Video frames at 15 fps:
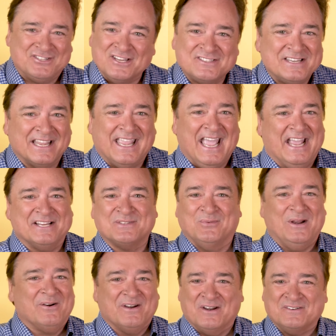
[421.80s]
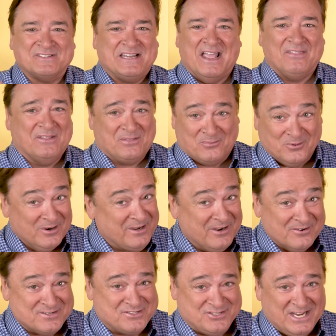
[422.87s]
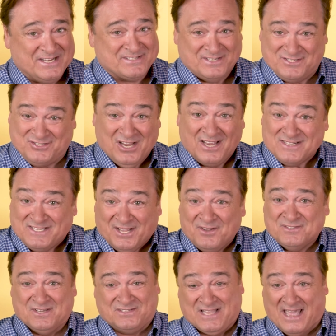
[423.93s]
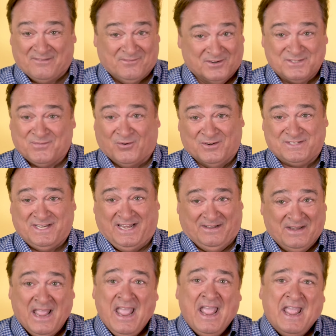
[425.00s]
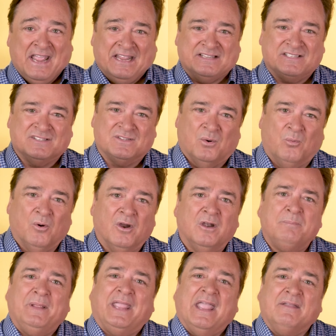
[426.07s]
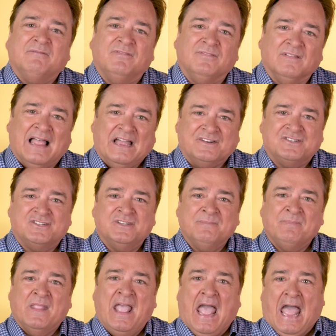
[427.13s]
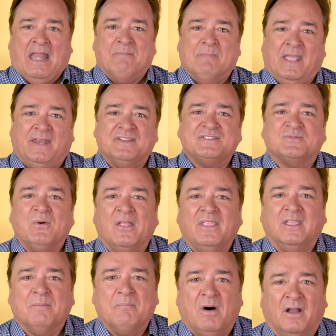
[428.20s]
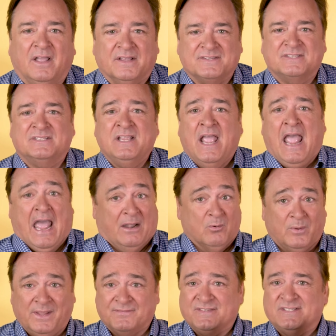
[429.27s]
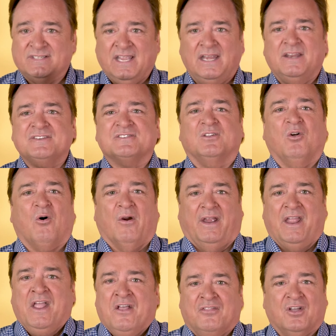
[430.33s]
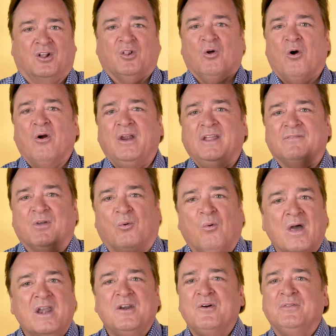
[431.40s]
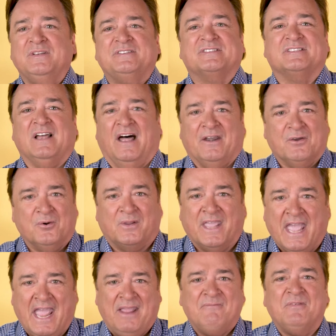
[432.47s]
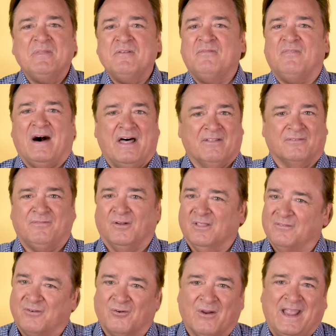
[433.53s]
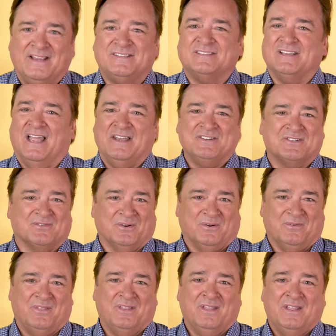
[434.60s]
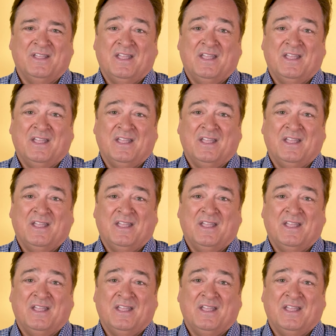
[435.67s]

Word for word: just in case we don't understand that the Word here is Jesus, John tells us that in verse fourteen. He says, "The Word became flesh and made his dwelling among us, and we have seen his glory, the glory of the one and only Son who came from the Father, full of grace and truth."